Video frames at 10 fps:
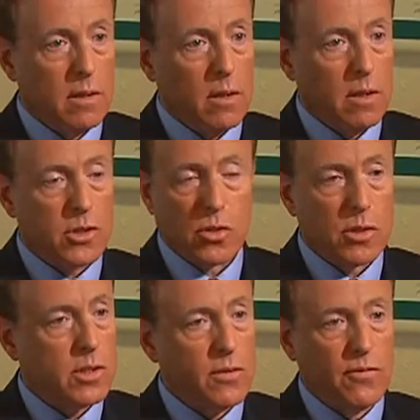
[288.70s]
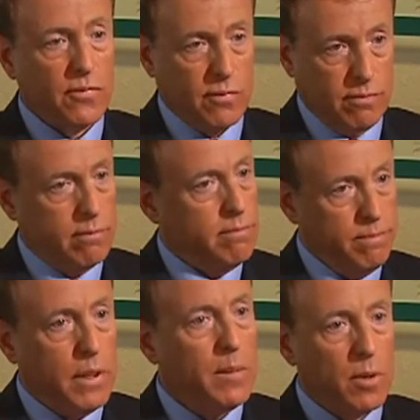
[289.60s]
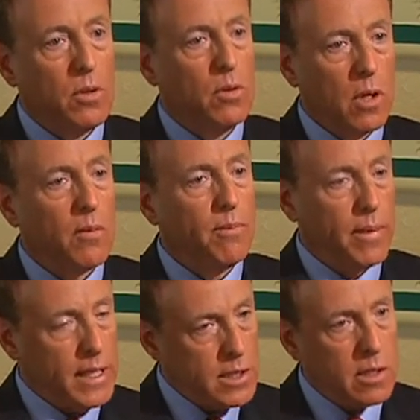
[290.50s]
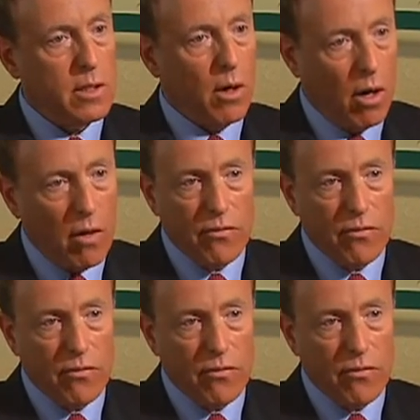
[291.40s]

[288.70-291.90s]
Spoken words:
All sorts of people who are basically all